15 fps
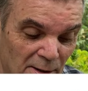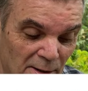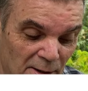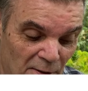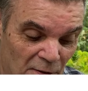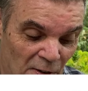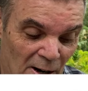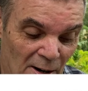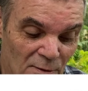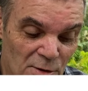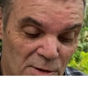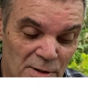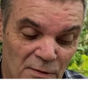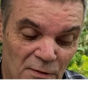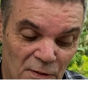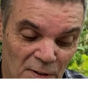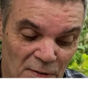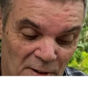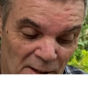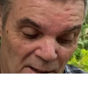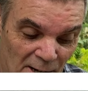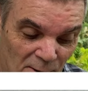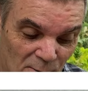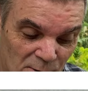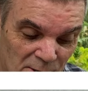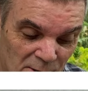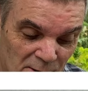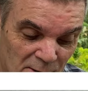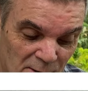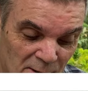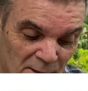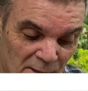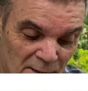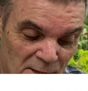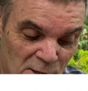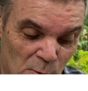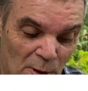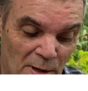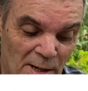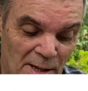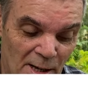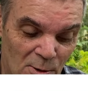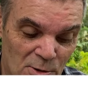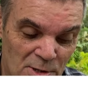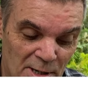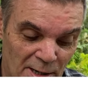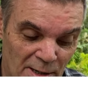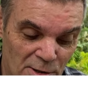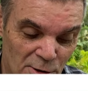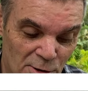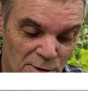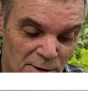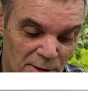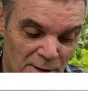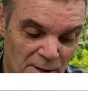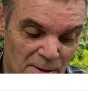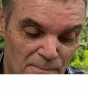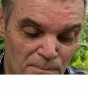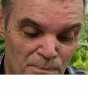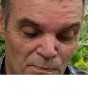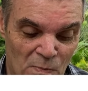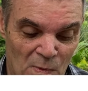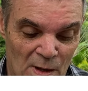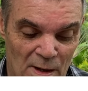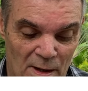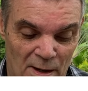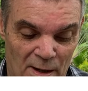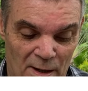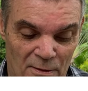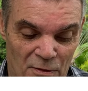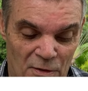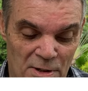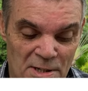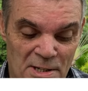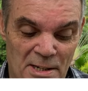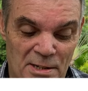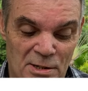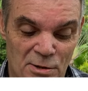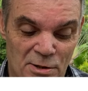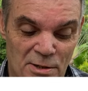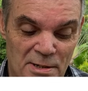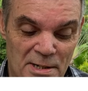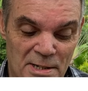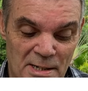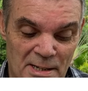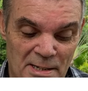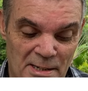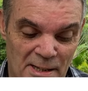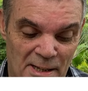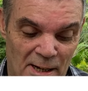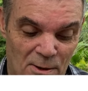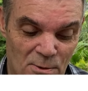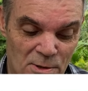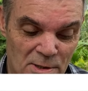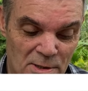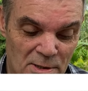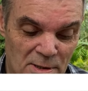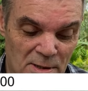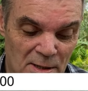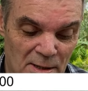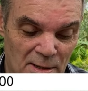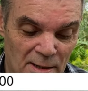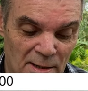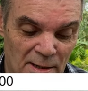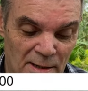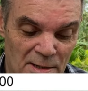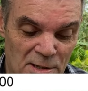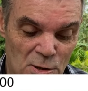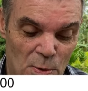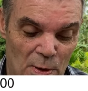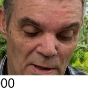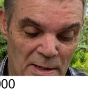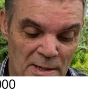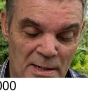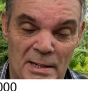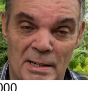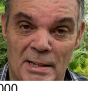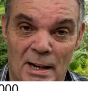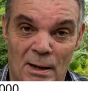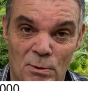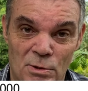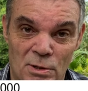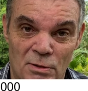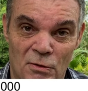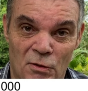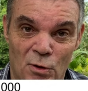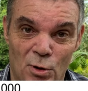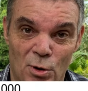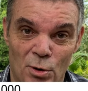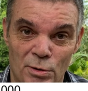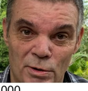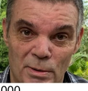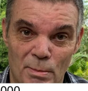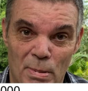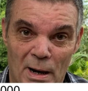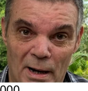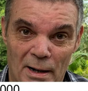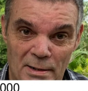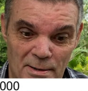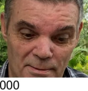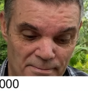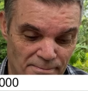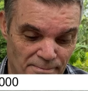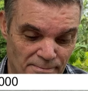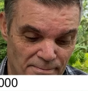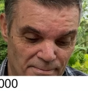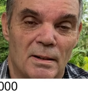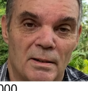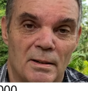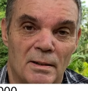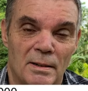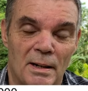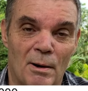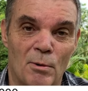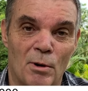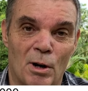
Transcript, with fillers: the 550,000 is 20,800, and for the 660,000 it's 26,400 baht. Now, in